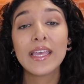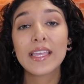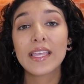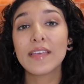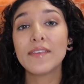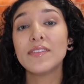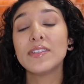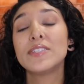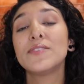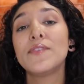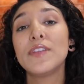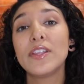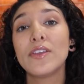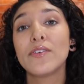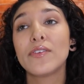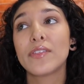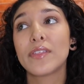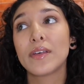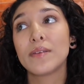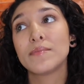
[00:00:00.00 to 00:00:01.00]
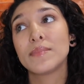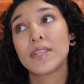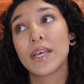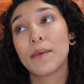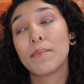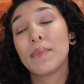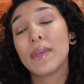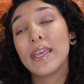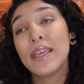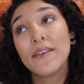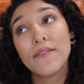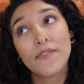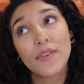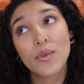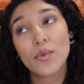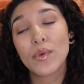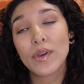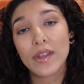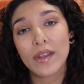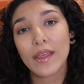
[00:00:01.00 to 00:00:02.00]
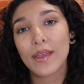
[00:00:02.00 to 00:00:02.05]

Give this video a thumbs up if you would.